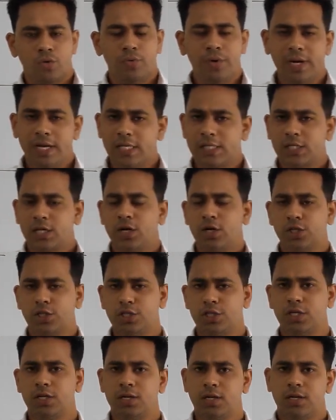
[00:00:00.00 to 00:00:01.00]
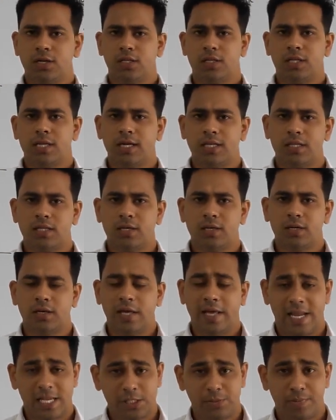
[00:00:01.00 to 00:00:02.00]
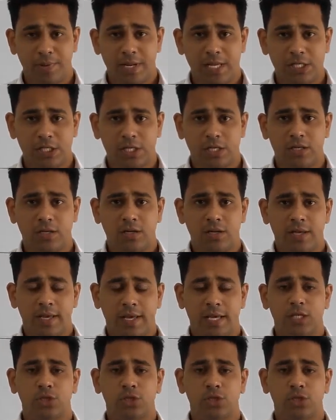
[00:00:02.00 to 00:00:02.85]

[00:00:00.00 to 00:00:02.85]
We discussed that the respiration